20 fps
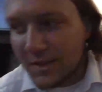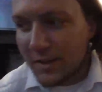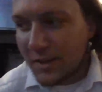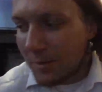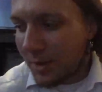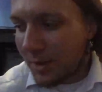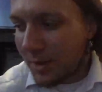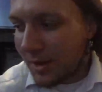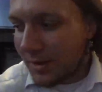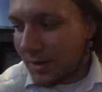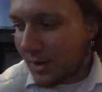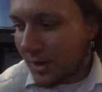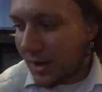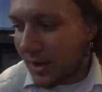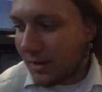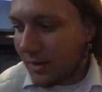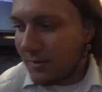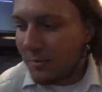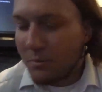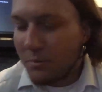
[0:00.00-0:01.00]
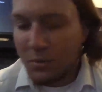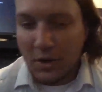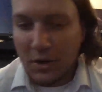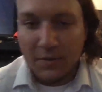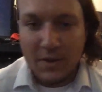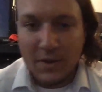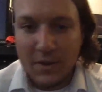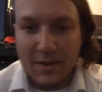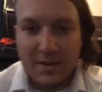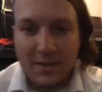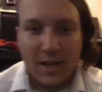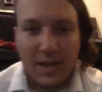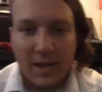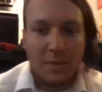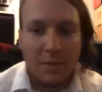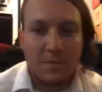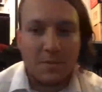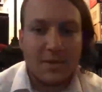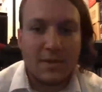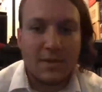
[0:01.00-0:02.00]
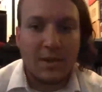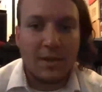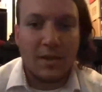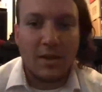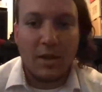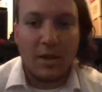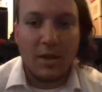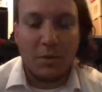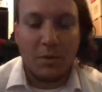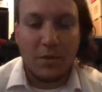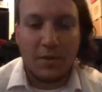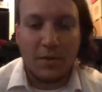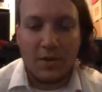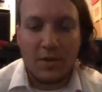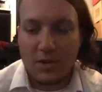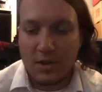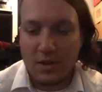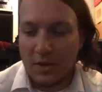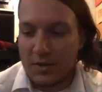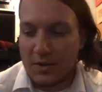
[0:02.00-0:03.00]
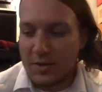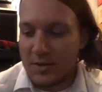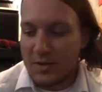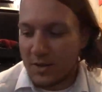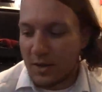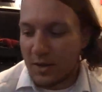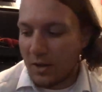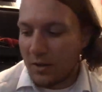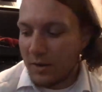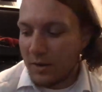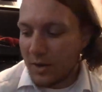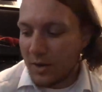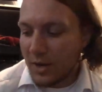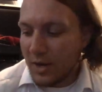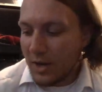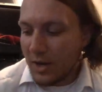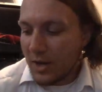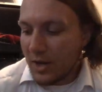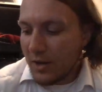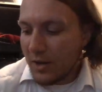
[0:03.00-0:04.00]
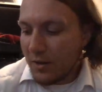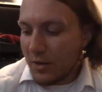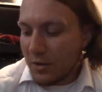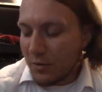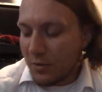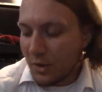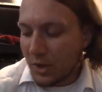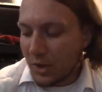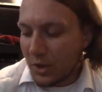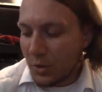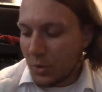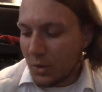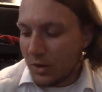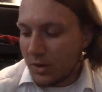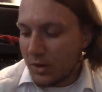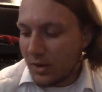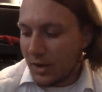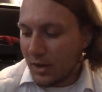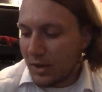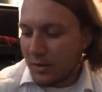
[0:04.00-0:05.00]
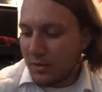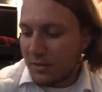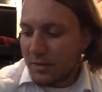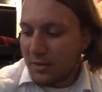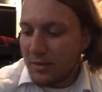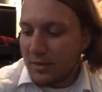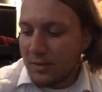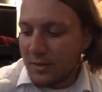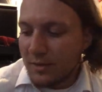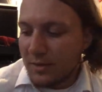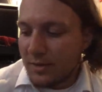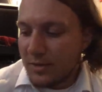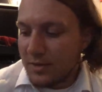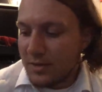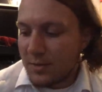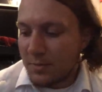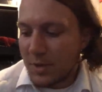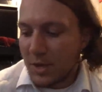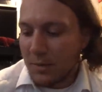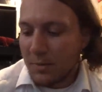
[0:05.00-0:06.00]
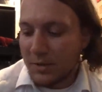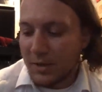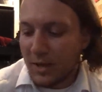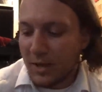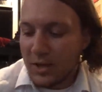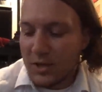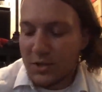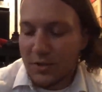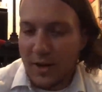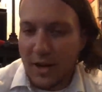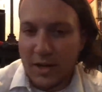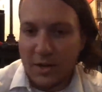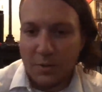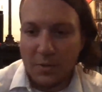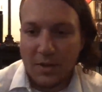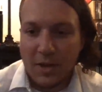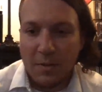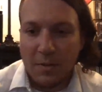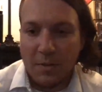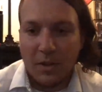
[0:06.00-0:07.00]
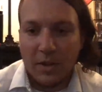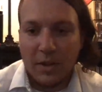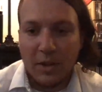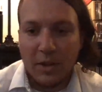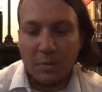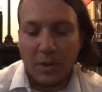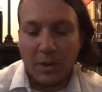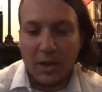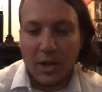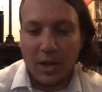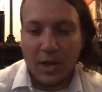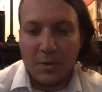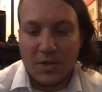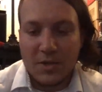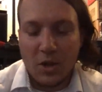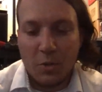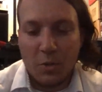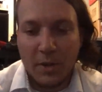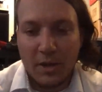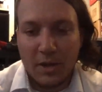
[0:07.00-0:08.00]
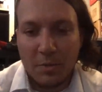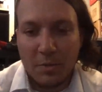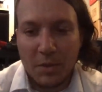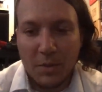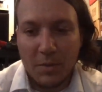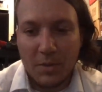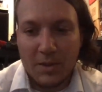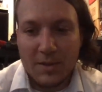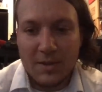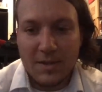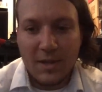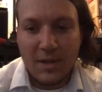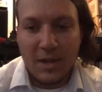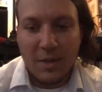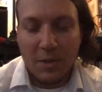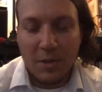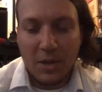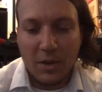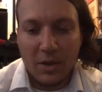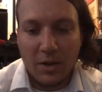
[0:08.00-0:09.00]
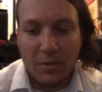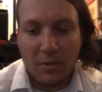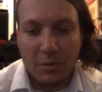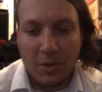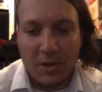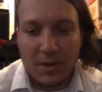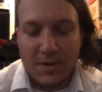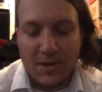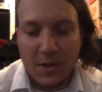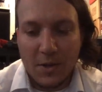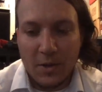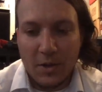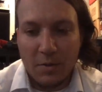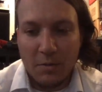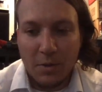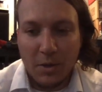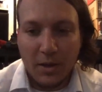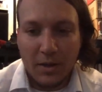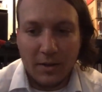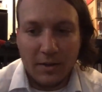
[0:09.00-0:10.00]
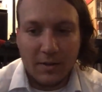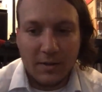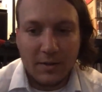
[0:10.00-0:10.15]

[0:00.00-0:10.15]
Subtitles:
seen them at previous games in the previous years. So really cool to be able to interact with them a little bit. I was hoping to be able to see them here at Minnesota, but